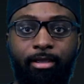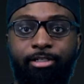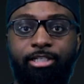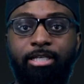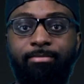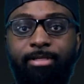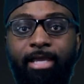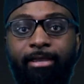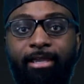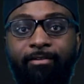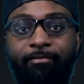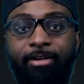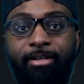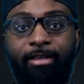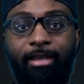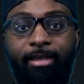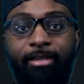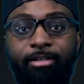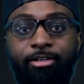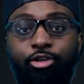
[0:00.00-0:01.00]
It seems like every
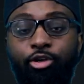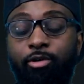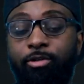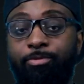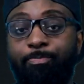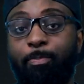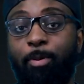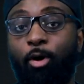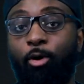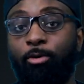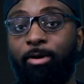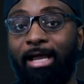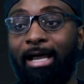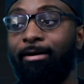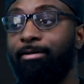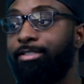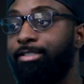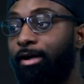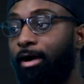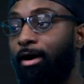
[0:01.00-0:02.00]
day new
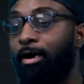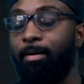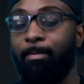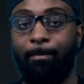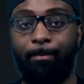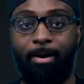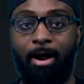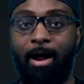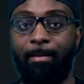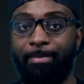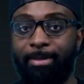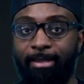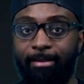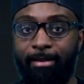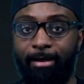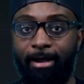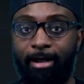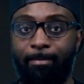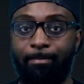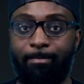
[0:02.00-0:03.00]
pronouns are
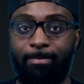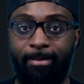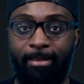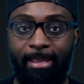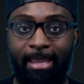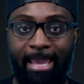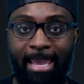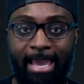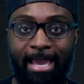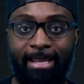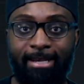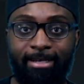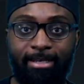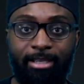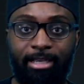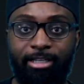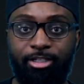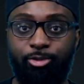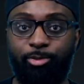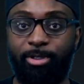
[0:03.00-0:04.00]
popping up
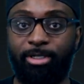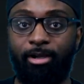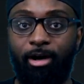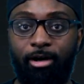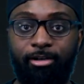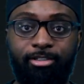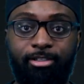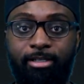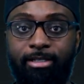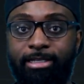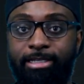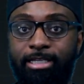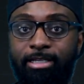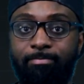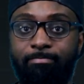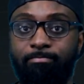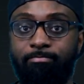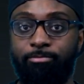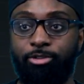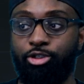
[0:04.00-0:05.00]
and it's really hard to
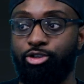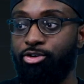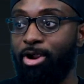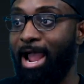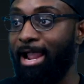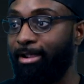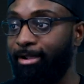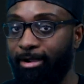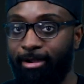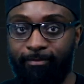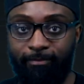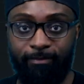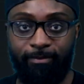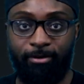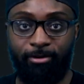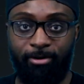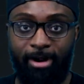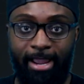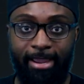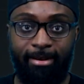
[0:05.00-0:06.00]
keep track of,
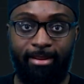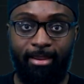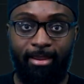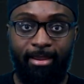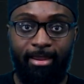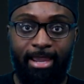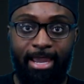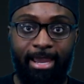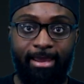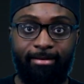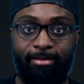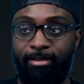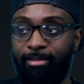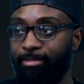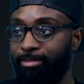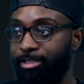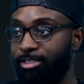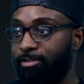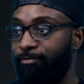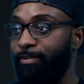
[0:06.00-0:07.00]
right?
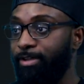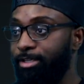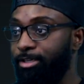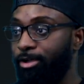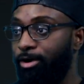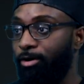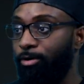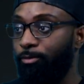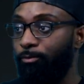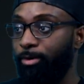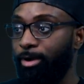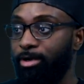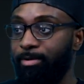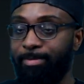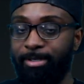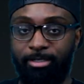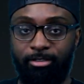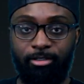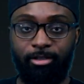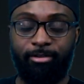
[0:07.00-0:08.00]
And this video, we're gonna
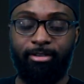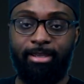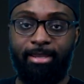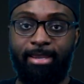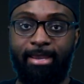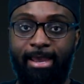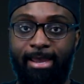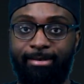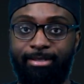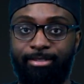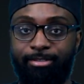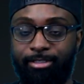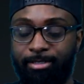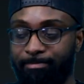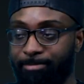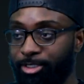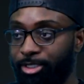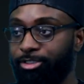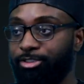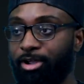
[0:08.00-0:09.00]
be looking at
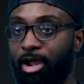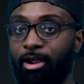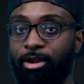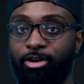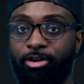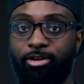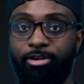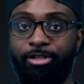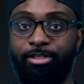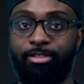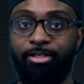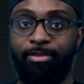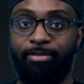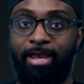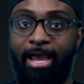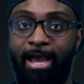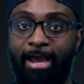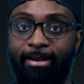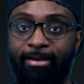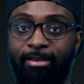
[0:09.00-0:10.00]
some TikTokers
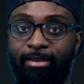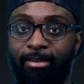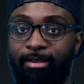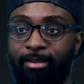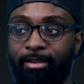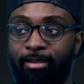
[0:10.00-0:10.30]
that,